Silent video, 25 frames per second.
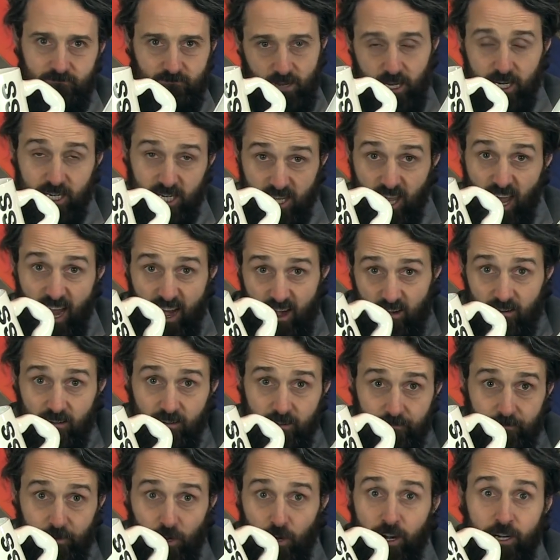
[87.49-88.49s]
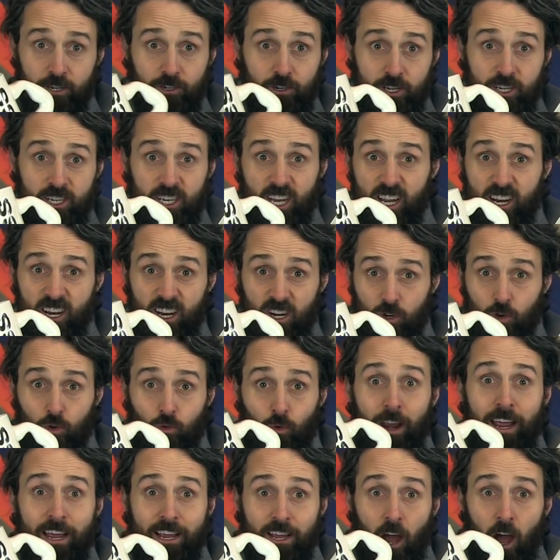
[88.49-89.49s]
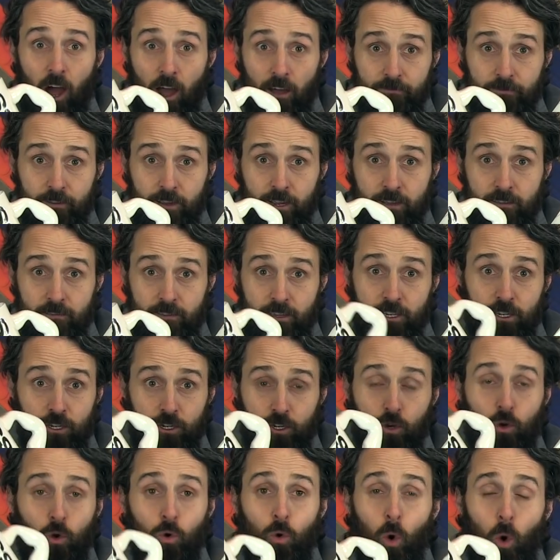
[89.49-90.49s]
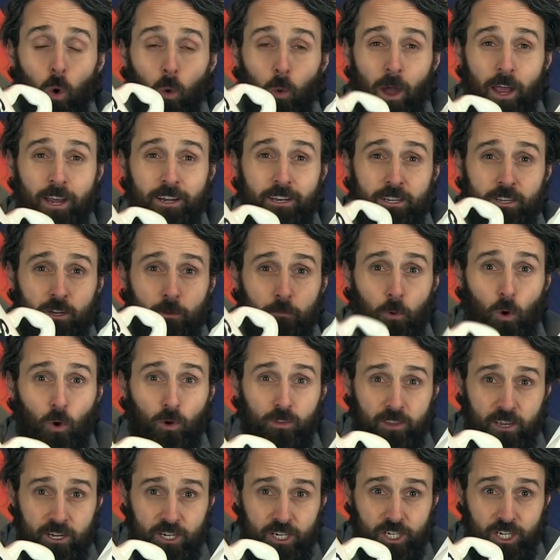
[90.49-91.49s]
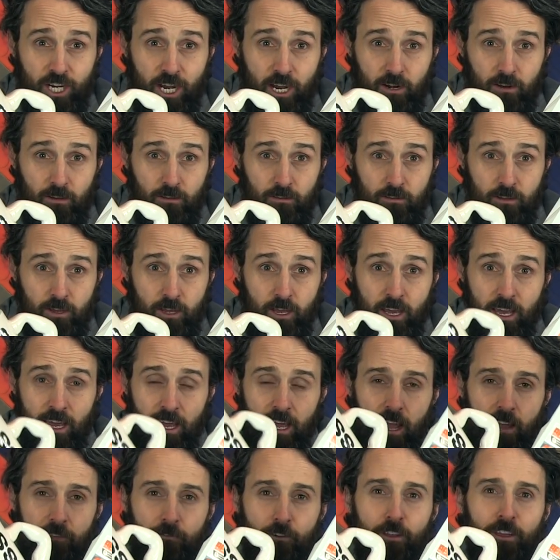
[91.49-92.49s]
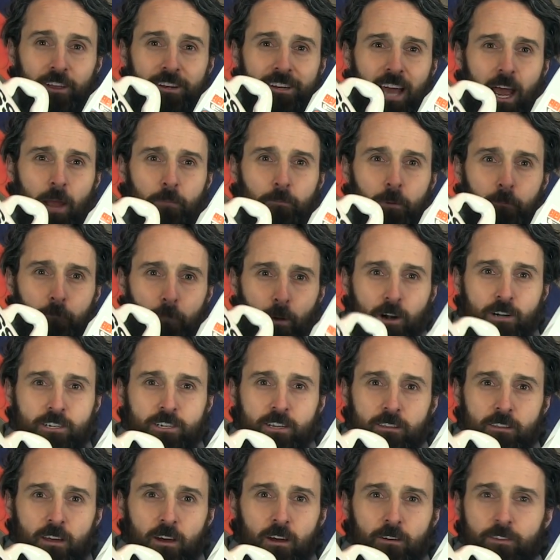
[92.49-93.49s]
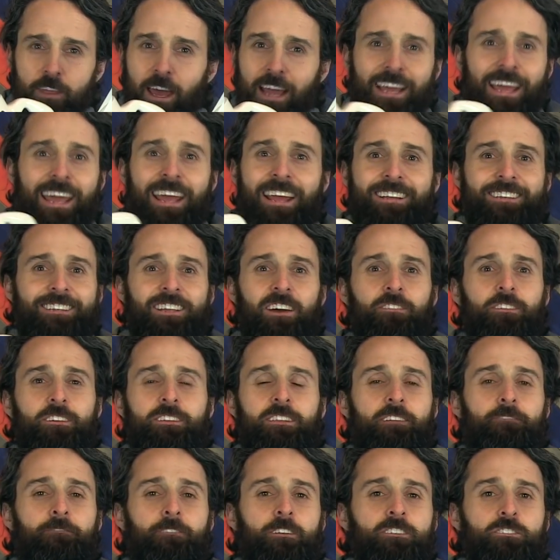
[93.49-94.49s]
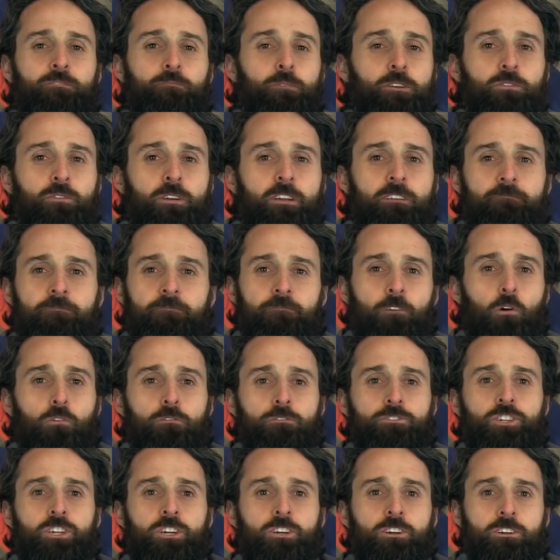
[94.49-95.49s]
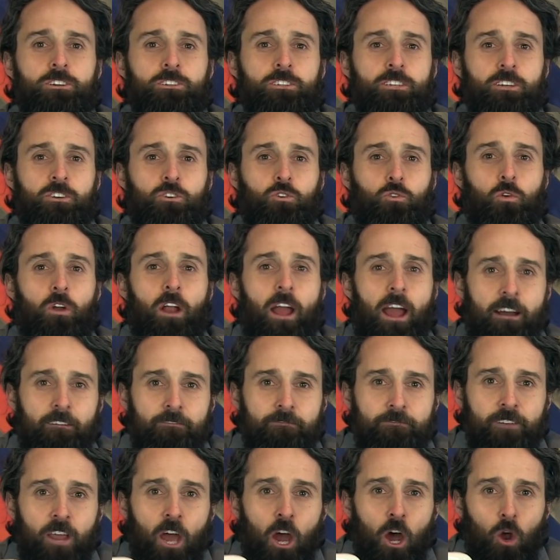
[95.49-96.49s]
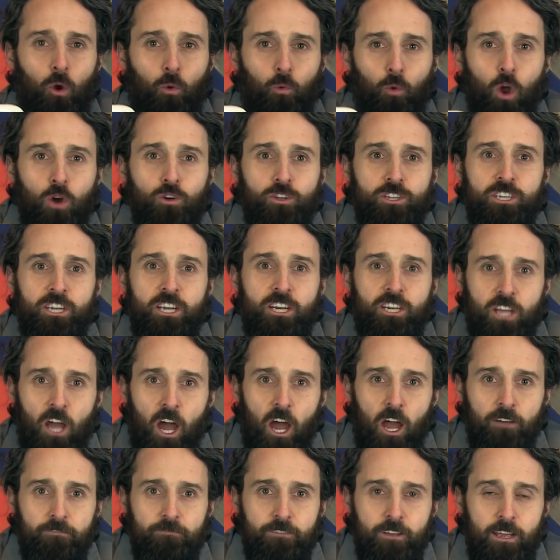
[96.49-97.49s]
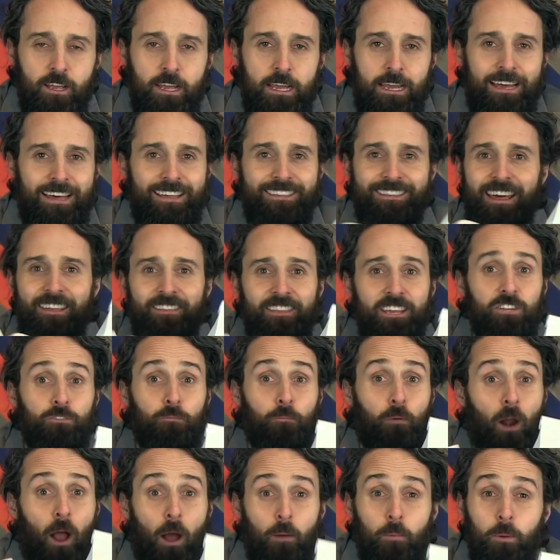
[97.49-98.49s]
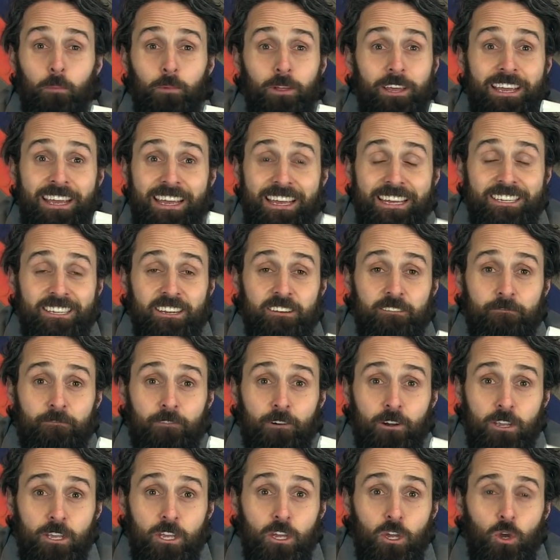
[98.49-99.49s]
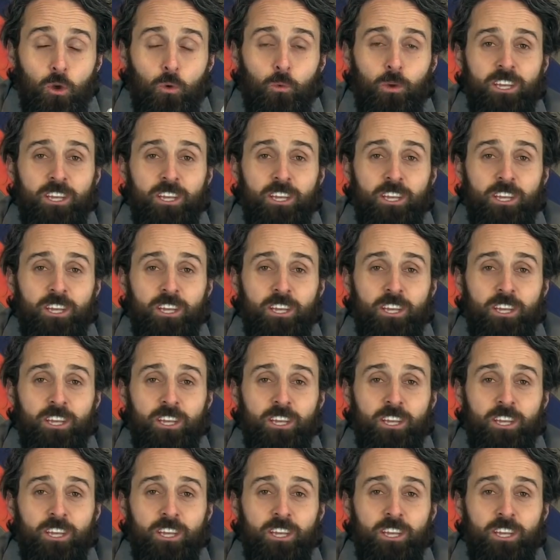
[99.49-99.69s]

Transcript: It's there if you're interested in great coffee. This is a cool way to support this channel. If you're the type of person, though, that can't tell the difference between Folgers and craft roasted coffee, then this probably isn't for you.